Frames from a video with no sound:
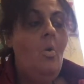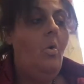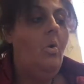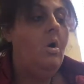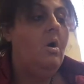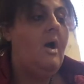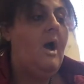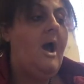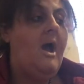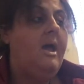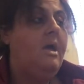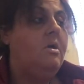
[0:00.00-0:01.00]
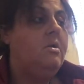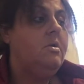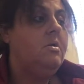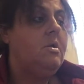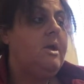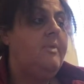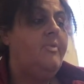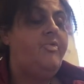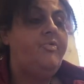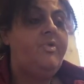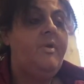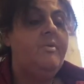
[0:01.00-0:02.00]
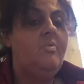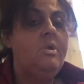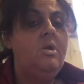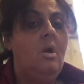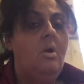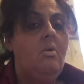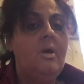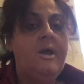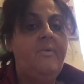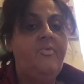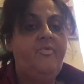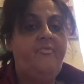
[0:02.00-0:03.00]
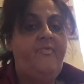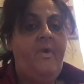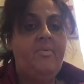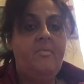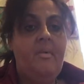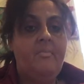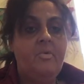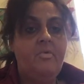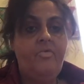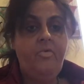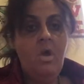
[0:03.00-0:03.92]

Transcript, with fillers: or I give it to give it you know I give it to family members.